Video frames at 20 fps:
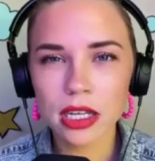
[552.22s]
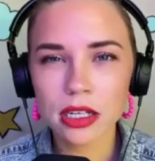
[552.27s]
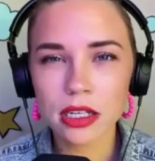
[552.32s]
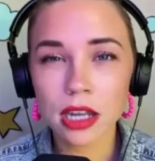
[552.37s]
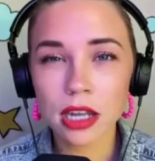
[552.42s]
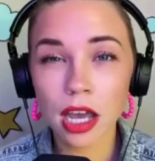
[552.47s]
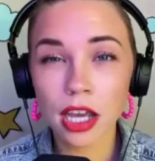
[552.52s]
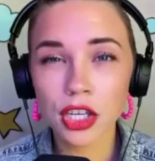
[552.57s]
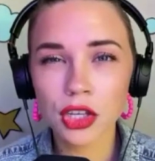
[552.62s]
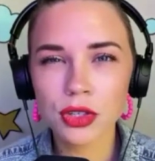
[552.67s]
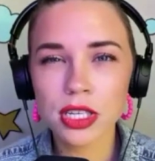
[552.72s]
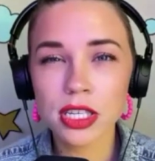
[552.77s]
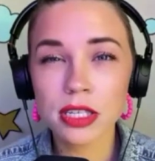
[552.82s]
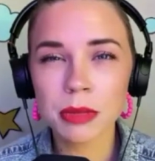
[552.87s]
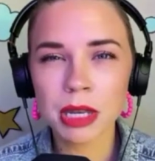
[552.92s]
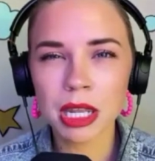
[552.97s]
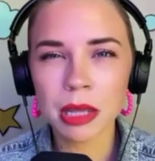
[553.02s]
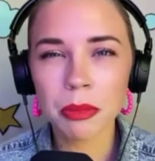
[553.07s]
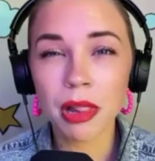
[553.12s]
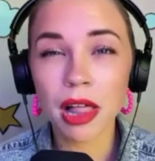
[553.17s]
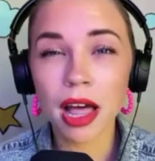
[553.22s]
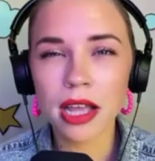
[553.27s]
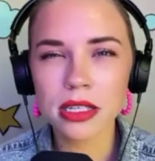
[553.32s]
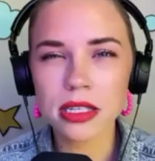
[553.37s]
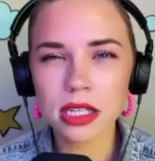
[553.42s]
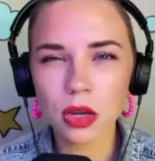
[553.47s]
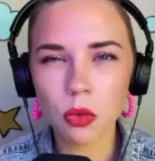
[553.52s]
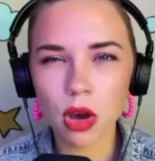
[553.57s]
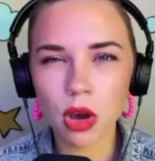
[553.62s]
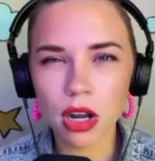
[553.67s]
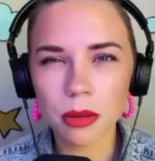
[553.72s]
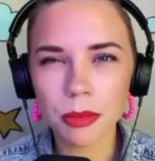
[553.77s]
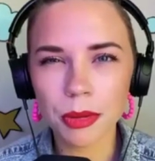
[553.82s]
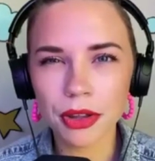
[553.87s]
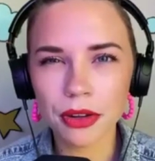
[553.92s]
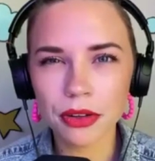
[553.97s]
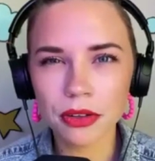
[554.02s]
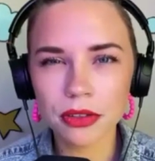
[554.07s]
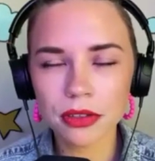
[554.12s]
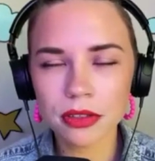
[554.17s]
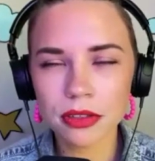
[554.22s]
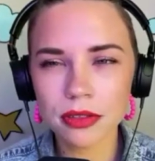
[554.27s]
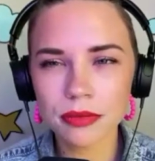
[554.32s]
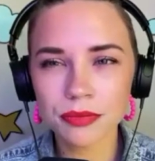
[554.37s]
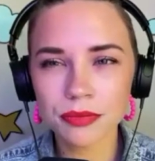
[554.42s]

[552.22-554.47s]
not use as many plastic water bottles.